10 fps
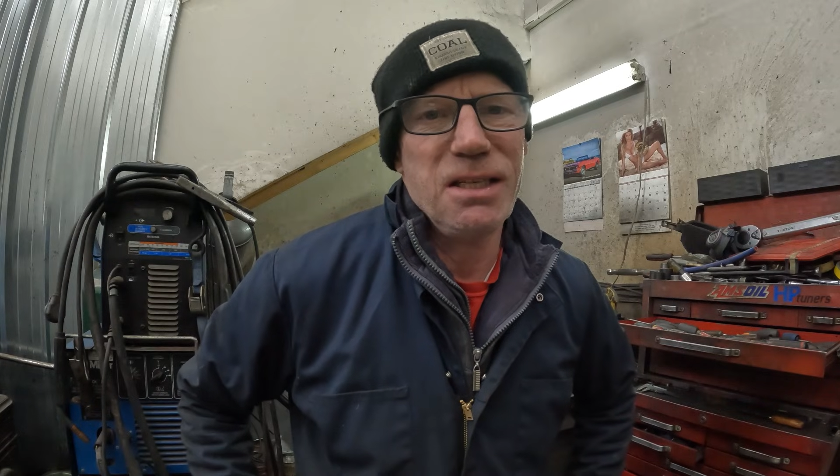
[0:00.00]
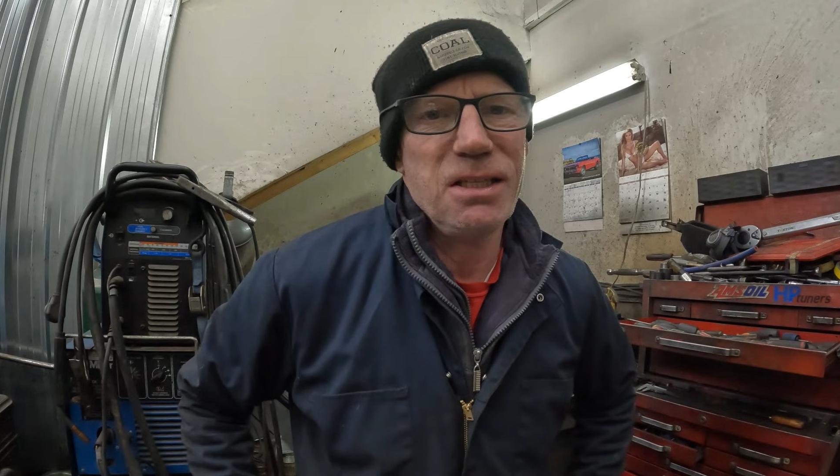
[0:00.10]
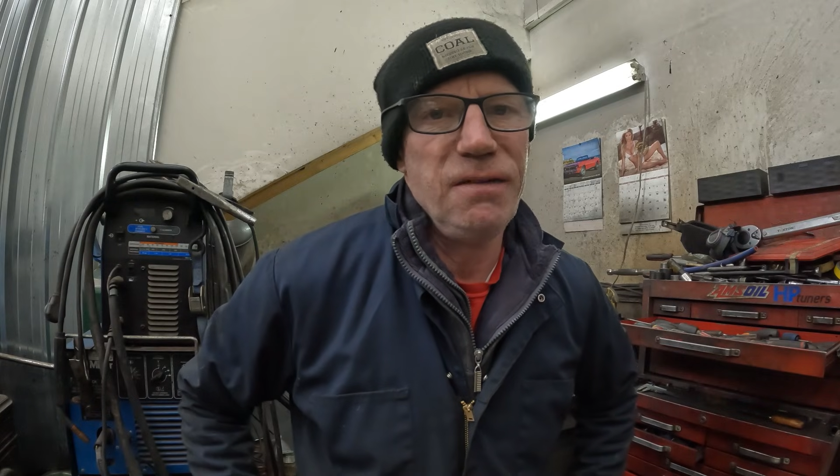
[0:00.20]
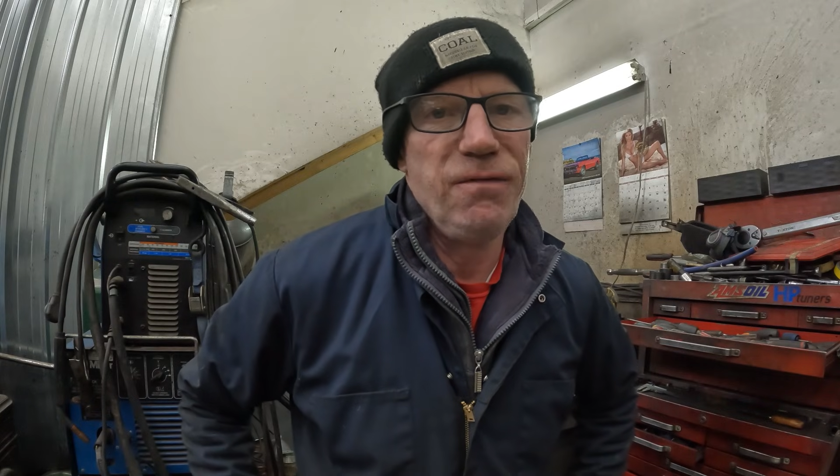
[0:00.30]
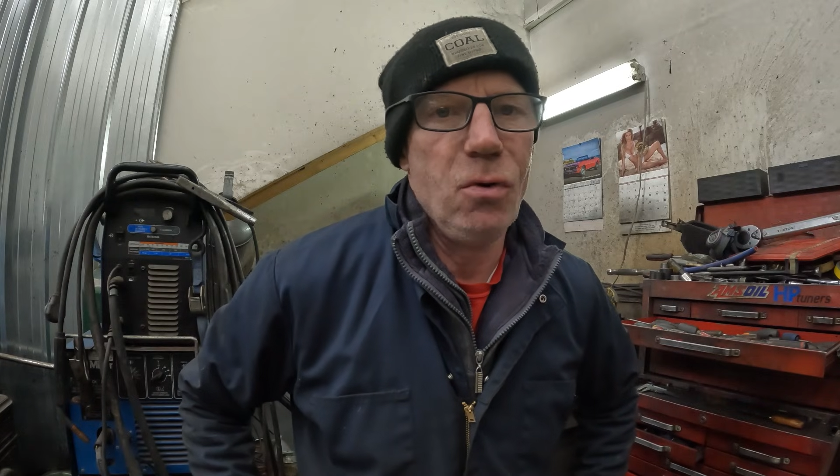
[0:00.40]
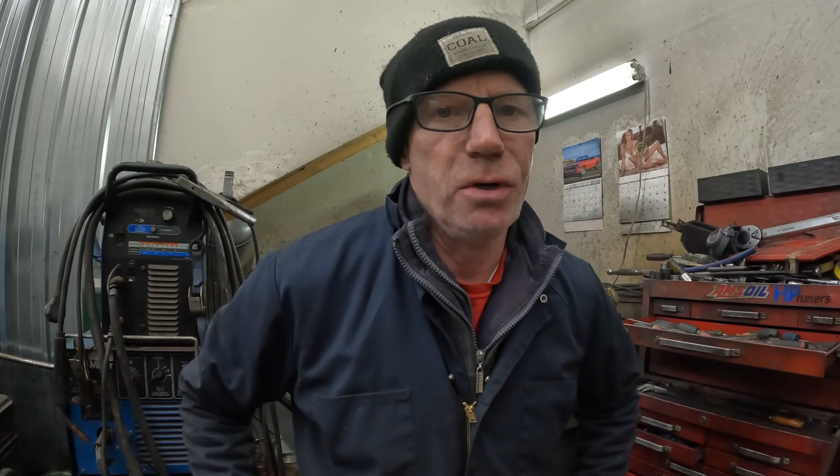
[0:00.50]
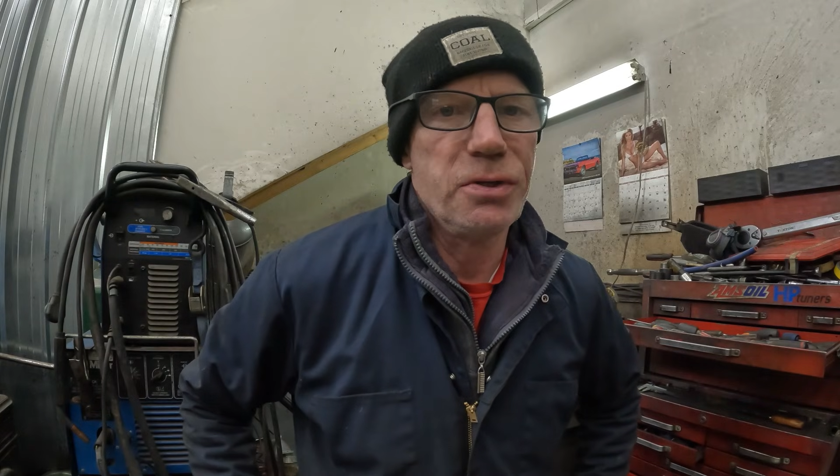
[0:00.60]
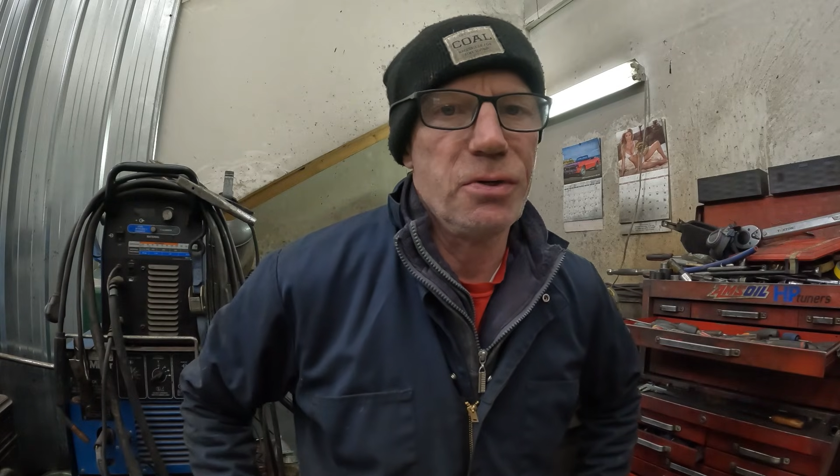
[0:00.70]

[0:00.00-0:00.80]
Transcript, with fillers: 64.